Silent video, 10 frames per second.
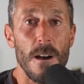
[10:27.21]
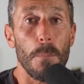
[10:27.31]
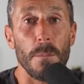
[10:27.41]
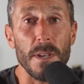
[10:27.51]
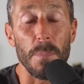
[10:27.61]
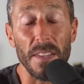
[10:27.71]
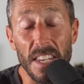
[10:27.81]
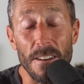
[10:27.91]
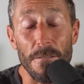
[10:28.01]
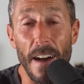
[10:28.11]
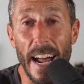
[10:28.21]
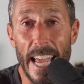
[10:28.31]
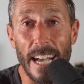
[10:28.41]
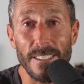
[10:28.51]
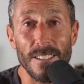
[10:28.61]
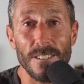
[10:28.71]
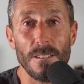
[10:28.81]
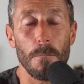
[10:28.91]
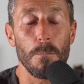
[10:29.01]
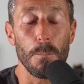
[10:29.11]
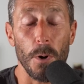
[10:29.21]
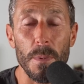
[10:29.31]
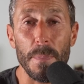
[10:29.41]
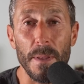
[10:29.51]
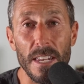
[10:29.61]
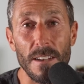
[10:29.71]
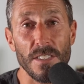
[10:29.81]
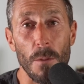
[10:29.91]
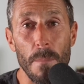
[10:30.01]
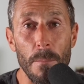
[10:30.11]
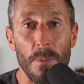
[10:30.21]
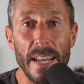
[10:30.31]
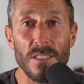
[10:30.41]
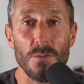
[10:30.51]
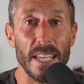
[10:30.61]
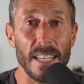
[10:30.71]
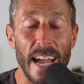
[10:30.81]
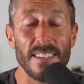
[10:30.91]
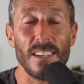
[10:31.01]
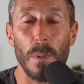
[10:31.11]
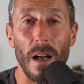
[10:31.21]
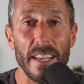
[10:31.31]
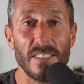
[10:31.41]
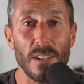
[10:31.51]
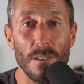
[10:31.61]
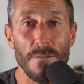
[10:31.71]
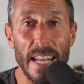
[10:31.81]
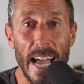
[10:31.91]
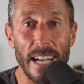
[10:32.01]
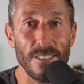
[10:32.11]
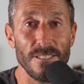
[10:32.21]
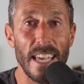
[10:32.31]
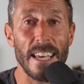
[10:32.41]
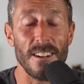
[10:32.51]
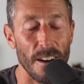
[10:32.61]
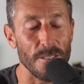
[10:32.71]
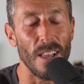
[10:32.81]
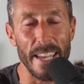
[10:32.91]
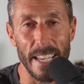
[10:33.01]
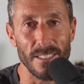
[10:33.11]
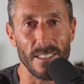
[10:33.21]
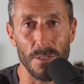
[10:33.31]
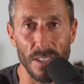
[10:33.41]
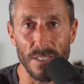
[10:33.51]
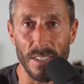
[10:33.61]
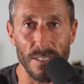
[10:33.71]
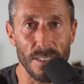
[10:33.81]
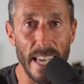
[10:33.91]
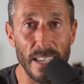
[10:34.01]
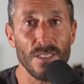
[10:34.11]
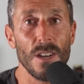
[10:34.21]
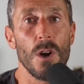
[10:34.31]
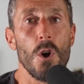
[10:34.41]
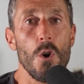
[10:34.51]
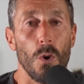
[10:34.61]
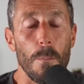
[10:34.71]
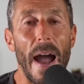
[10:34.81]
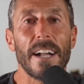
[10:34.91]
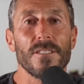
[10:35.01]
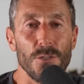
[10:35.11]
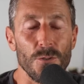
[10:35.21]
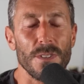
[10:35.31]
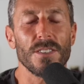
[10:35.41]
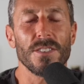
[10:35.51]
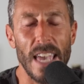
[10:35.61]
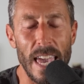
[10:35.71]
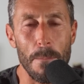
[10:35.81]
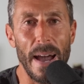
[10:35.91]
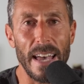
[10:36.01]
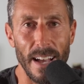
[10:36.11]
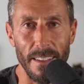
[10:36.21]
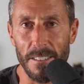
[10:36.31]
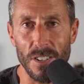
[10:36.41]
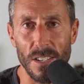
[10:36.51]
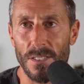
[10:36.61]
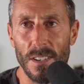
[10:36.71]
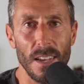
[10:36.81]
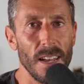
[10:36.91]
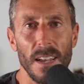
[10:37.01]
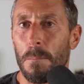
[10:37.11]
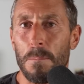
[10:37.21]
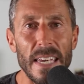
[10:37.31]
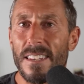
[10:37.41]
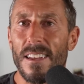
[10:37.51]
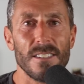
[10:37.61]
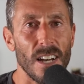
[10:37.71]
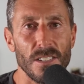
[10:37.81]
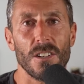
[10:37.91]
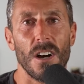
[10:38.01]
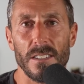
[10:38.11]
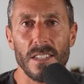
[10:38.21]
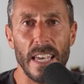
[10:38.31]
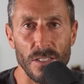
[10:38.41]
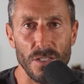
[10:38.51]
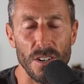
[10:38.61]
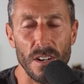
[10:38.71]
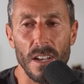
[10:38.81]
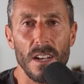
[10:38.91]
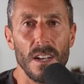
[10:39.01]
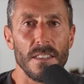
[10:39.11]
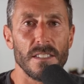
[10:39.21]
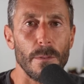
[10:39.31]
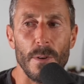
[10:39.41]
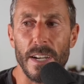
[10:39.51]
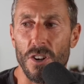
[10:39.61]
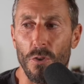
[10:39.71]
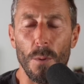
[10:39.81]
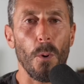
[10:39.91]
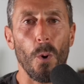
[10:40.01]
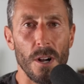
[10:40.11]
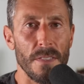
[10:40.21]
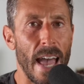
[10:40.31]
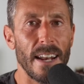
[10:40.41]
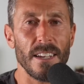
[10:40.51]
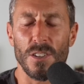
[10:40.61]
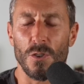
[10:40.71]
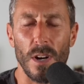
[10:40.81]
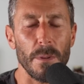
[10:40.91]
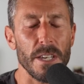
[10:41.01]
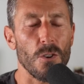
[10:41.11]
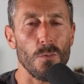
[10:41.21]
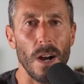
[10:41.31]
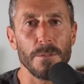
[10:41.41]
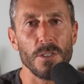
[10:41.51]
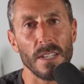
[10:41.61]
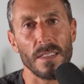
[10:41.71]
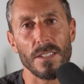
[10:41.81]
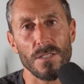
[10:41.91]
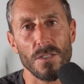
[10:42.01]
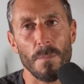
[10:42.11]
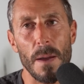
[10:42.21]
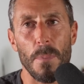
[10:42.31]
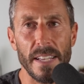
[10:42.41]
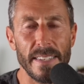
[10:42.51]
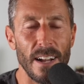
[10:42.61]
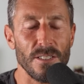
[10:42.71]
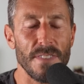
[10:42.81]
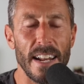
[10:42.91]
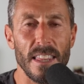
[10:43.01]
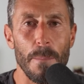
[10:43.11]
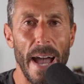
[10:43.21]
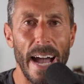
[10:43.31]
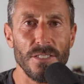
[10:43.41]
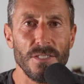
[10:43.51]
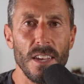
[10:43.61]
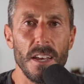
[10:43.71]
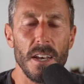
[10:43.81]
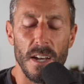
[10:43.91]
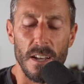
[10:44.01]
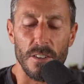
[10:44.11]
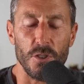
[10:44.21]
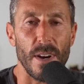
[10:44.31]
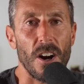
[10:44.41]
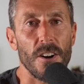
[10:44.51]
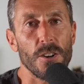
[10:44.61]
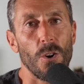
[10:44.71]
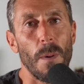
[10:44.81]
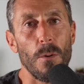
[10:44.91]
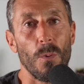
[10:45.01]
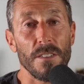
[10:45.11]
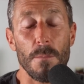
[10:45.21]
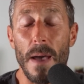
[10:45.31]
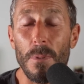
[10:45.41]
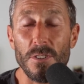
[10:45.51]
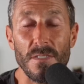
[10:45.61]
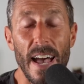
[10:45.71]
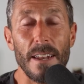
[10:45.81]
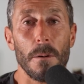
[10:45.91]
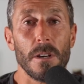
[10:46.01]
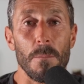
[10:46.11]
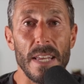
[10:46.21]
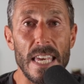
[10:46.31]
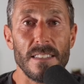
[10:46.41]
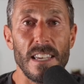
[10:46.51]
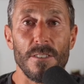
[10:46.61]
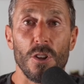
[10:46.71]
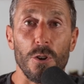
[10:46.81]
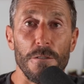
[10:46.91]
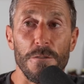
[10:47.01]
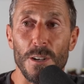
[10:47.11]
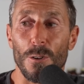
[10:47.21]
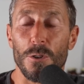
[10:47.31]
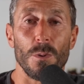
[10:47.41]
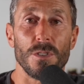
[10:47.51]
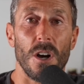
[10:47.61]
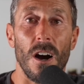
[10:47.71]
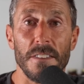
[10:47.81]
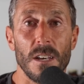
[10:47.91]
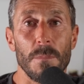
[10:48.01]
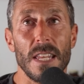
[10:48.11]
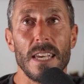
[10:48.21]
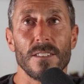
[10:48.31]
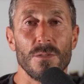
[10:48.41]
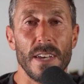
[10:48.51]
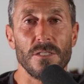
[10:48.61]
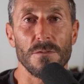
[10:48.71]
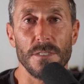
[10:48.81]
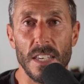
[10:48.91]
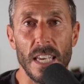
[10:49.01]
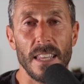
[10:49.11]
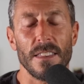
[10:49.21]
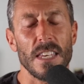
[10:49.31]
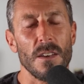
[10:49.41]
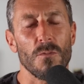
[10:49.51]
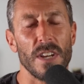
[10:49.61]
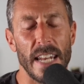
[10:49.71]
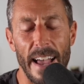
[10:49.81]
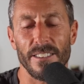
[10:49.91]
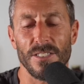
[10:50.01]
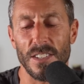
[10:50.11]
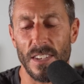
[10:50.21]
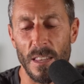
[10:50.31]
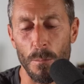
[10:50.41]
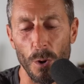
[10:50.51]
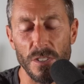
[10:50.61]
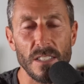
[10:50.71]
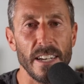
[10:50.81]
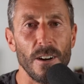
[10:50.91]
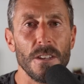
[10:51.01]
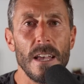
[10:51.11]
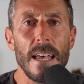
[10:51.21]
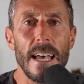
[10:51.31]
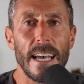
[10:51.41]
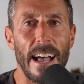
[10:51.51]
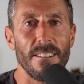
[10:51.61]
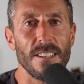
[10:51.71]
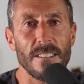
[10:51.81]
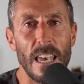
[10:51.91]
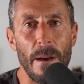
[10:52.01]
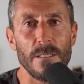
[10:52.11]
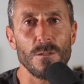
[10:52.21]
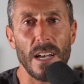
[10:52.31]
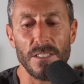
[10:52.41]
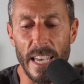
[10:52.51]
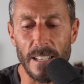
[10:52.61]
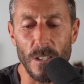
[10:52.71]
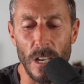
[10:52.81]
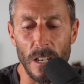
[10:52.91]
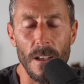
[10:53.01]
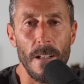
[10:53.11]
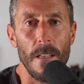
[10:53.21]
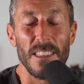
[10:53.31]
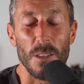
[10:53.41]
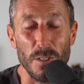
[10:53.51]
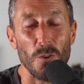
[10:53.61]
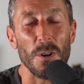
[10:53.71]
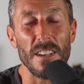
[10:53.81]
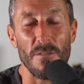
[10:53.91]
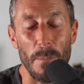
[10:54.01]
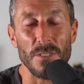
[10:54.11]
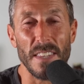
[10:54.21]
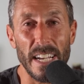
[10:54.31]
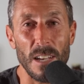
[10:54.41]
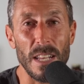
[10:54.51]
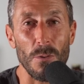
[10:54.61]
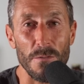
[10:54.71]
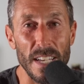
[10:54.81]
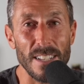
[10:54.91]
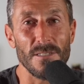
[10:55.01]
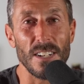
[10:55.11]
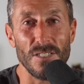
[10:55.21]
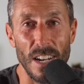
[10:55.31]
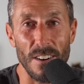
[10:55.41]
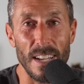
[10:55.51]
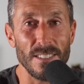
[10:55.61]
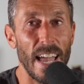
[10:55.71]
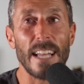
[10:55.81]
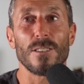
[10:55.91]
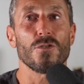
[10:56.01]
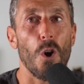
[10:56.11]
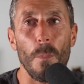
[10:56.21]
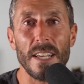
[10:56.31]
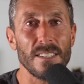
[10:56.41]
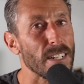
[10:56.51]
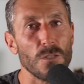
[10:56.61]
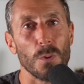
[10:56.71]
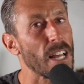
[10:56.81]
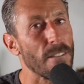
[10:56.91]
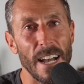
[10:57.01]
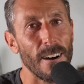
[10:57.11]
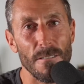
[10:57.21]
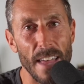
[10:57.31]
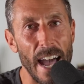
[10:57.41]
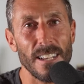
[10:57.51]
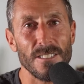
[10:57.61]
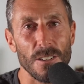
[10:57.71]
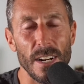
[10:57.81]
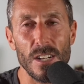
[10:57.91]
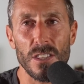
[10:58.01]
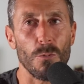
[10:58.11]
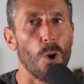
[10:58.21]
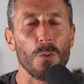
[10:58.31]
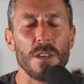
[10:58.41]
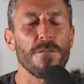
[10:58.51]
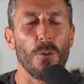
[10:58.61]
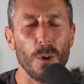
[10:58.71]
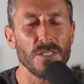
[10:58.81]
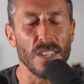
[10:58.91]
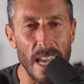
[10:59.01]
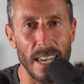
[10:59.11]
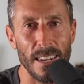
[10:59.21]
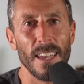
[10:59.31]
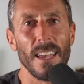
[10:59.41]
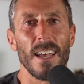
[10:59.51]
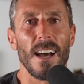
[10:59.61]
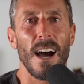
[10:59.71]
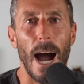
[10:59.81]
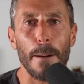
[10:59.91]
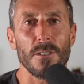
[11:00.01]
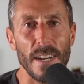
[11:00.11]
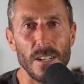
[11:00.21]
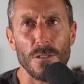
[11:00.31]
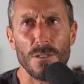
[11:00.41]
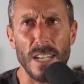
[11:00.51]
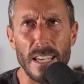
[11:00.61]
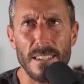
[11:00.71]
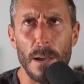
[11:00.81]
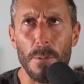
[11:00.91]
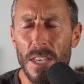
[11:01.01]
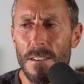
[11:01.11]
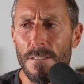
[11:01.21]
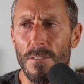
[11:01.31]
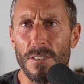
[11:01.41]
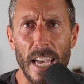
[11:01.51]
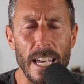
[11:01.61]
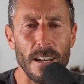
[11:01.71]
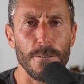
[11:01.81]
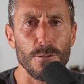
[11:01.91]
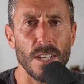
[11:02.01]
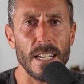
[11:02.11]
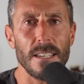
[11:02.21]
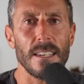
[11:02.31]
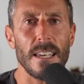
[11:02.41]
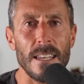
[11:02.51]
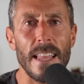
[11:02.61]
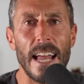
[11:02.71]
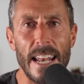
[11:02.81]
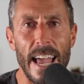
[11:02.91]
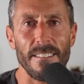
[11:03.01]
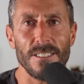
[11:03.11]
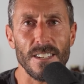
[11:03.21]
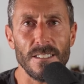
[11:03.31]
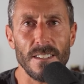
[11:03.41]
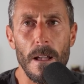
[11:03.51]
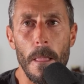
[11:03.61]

permeability of fatty acids, permeability of cell membranes related to excess polyunsaturated fatty acids, and underlying insulin resistance. Yes, we're back to the same pathologies. Meat doesn't cause cancer. The WHO report on that is incredibly corrupt. You can listen to my breakdowns of that in the past. There's a great article by one of the members of that committee, David Klurfeld, who was on the committee in 2015. The reanalysis and the more detailed analysis came out in 2018. The majority of members of that committee were vegans and vegetarians, and so many studies were left out of that consideration. There were only 14 observational studies, I believe, give or take a few studies in that analysis.